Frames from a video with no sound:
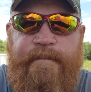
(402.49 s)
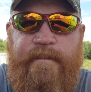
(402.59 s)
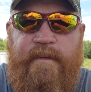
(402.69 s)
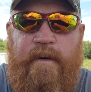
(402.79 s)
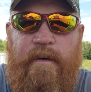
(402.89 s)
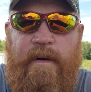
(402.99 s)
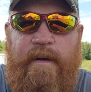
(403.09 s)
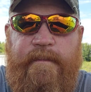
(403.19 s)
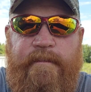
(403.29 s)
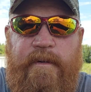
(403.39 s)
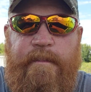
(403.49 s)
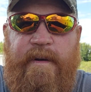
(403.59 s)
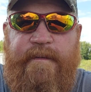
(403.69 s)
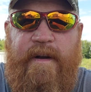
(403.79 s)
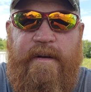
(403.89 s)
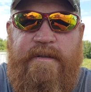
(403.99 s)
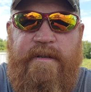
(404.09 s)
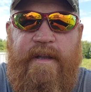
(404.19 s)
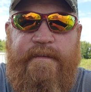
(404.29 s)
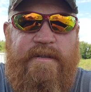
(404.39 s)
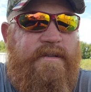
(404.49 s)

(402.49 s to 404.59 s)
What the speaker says: So don't be afraid to give